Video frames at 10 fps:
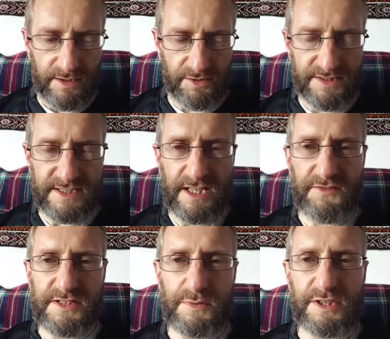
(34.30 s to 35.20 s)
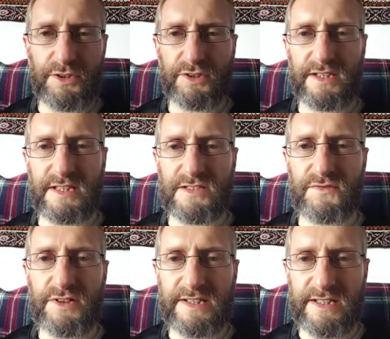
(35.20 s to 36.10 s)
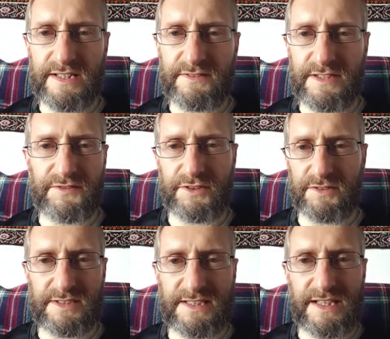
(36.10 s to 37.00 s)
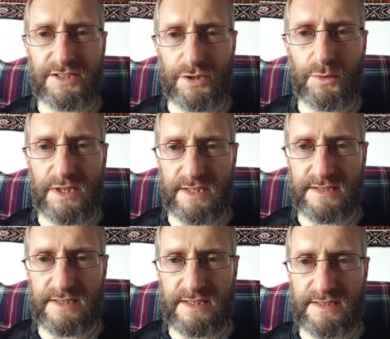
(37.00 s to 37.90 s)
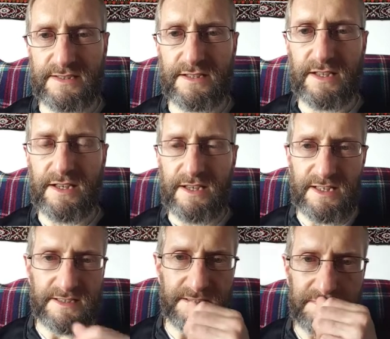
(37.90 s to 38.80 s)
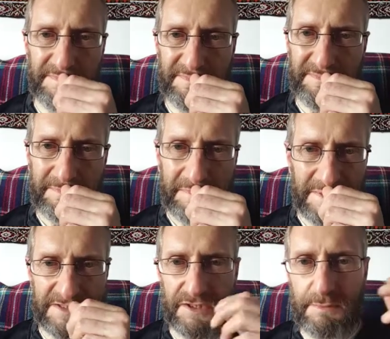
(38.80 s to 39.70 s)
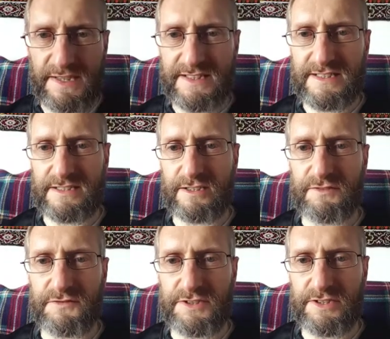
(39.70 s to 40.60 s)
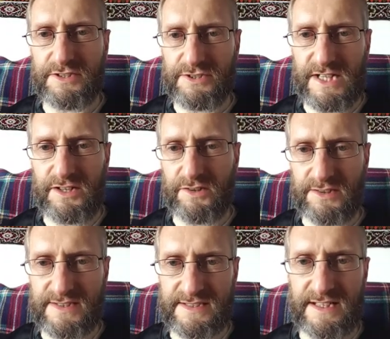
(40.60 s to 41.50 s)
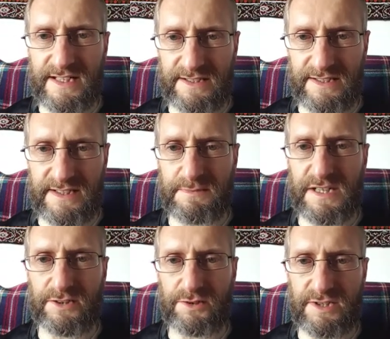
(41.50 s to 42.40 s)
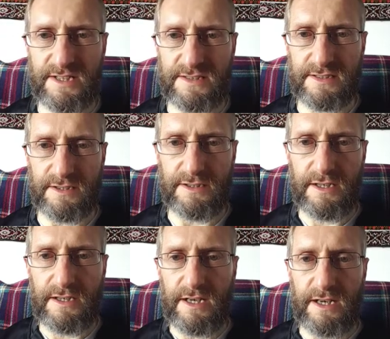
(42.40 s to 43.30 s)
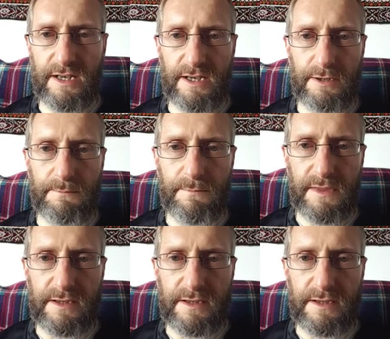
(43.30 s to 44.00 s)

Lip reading: on the surface, when you look at it, it's very difficult to gauge who it is. It's on the basis of the channel stating that it's Michael Jackson, for